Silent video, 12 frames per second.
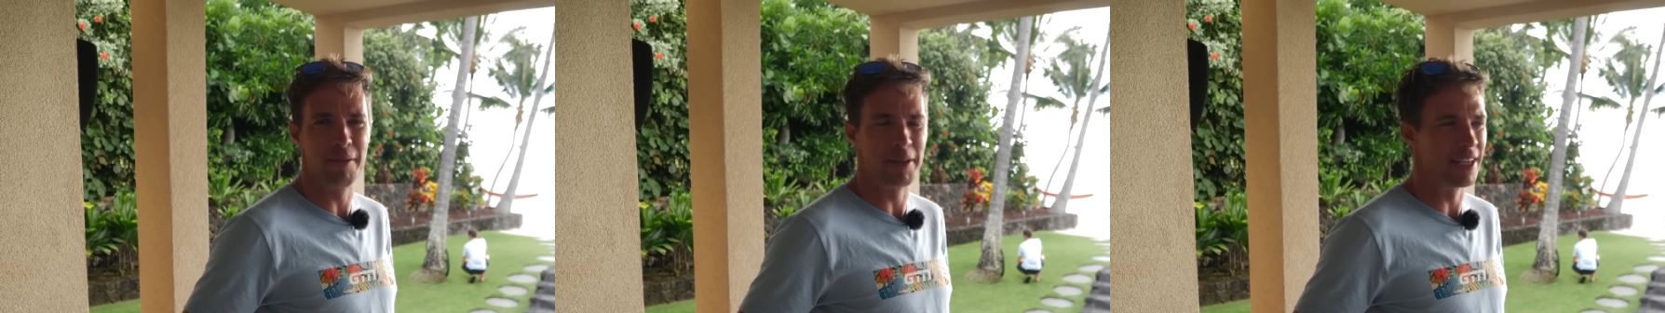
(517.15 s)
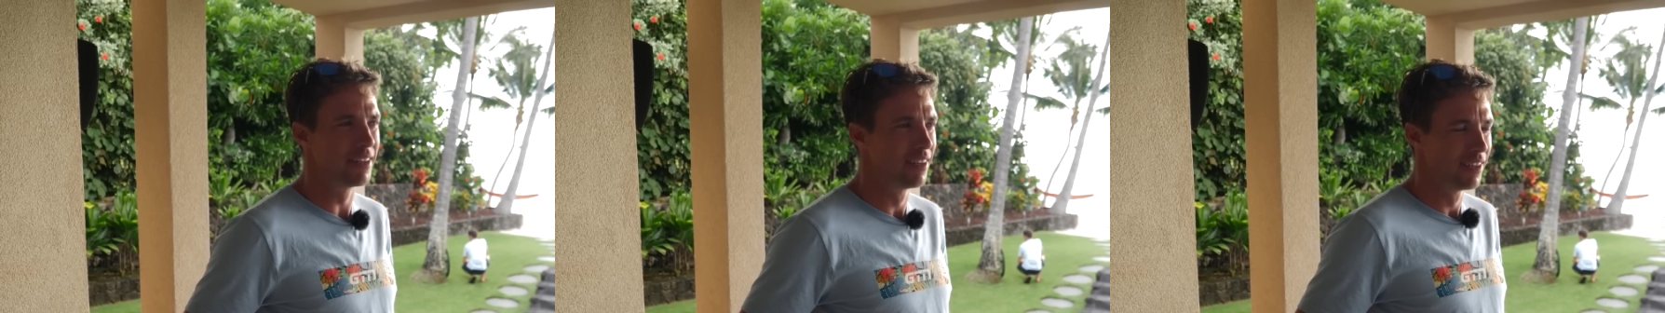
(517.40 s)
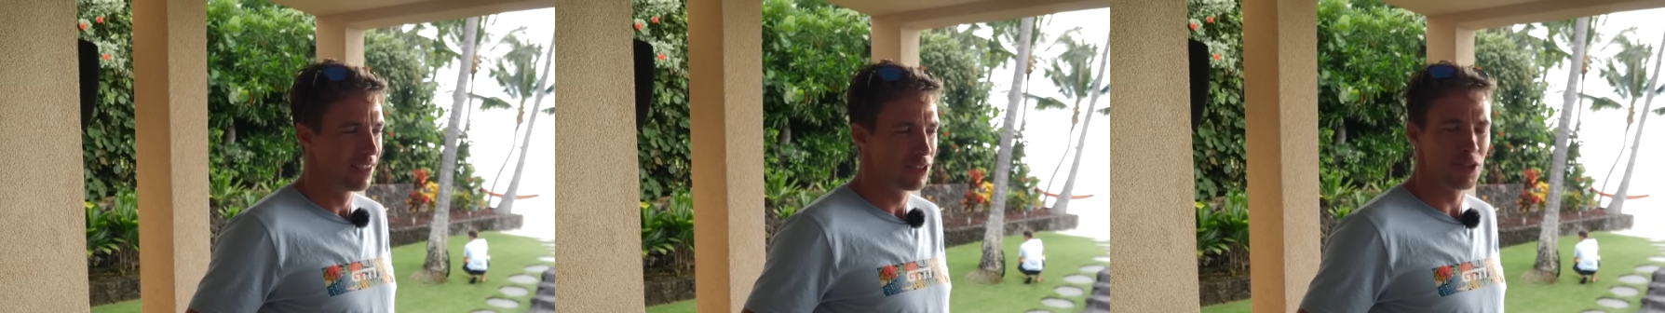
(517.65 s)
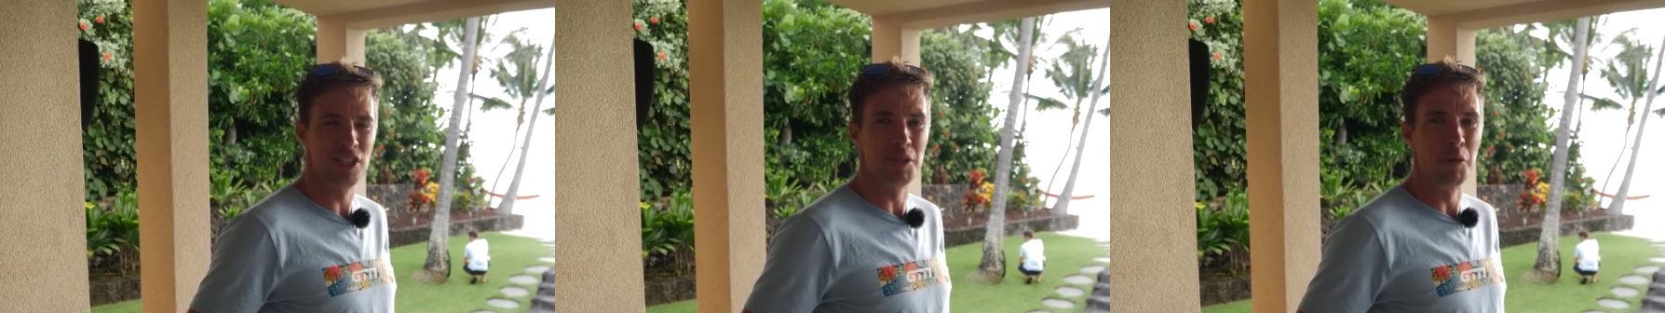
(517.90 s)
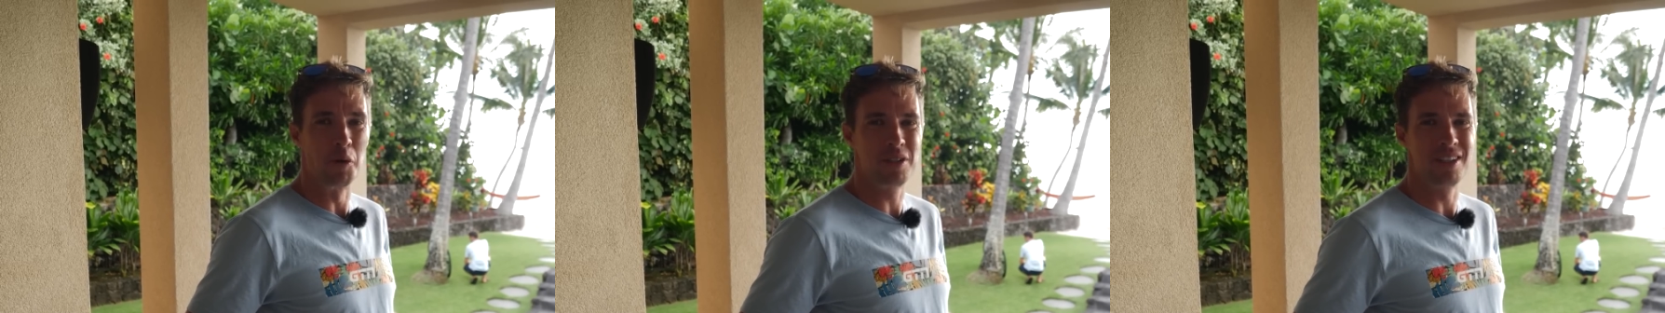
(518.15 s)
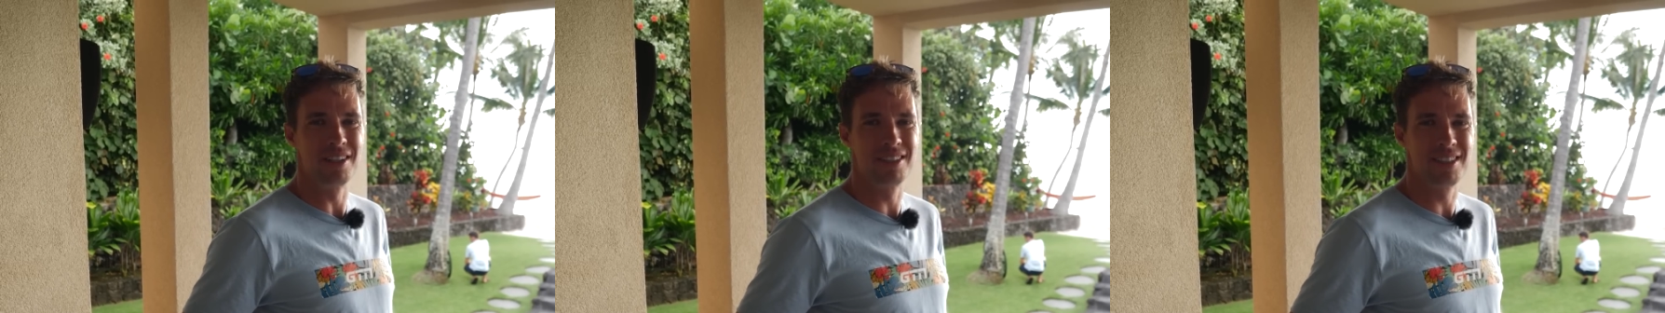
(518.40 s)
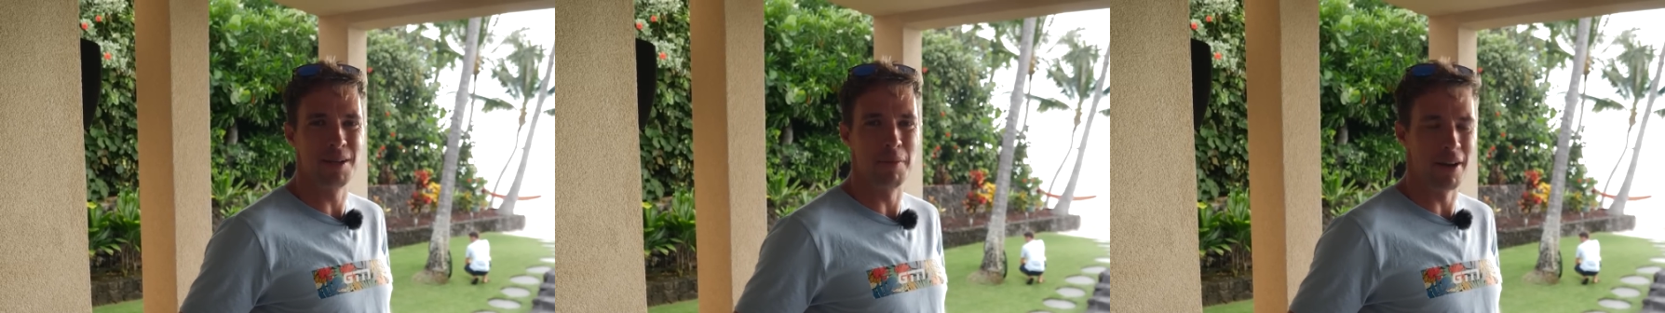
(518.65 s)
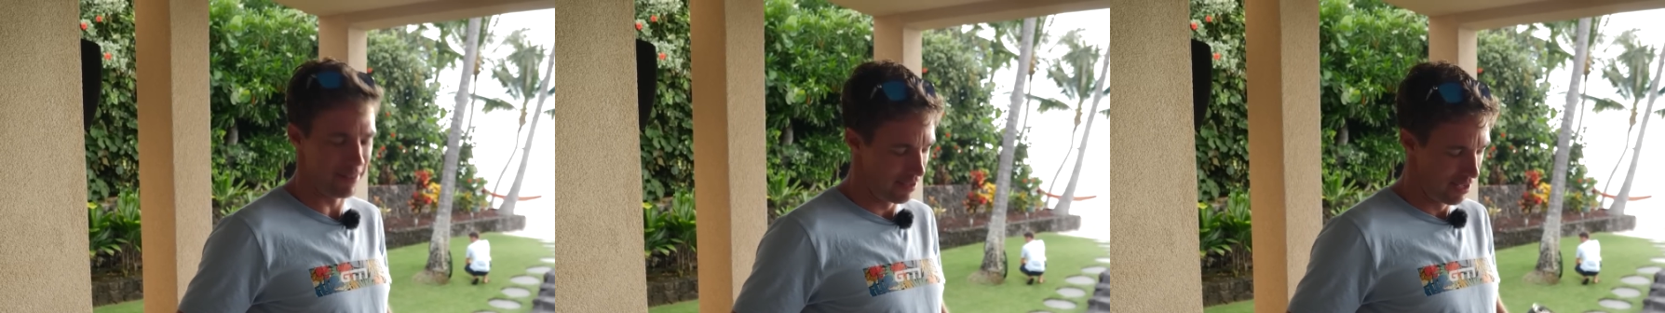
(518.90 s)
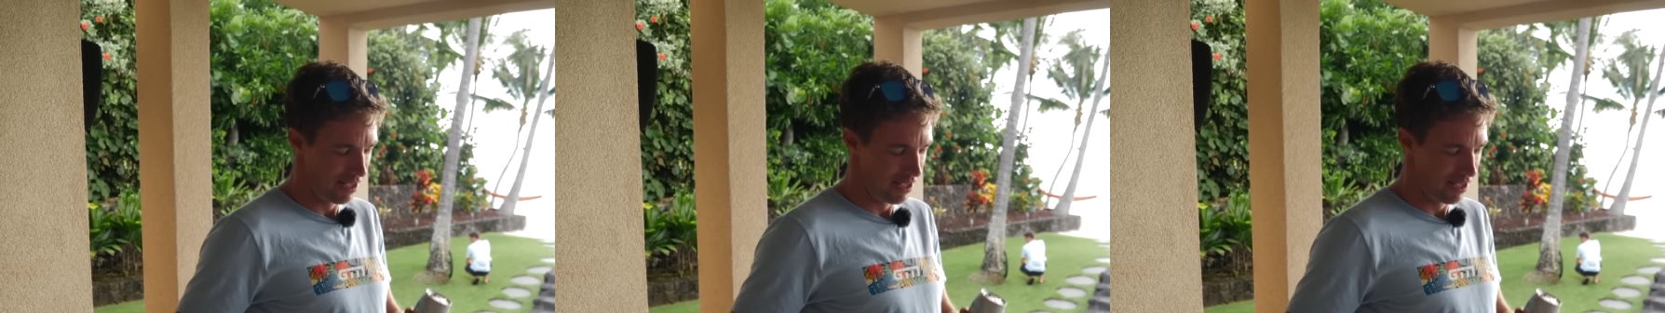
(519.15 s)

I mean, as soon as I walked in, someone